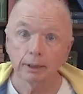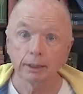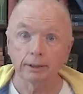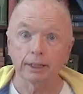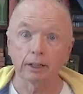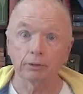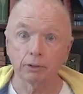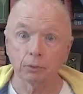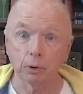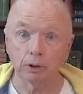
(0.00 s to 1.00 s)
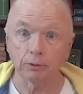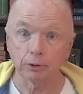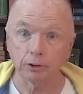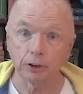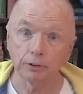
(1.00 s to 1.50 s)
at the end of his wonderful
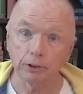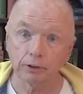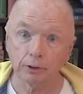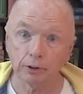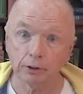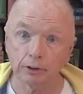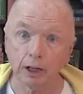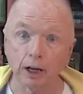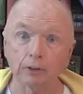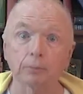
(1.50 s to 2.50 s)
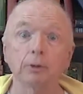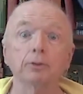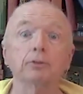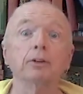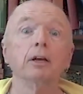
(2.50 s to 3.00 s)
TV series,
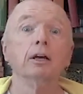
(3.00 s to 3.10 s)
Cosmos,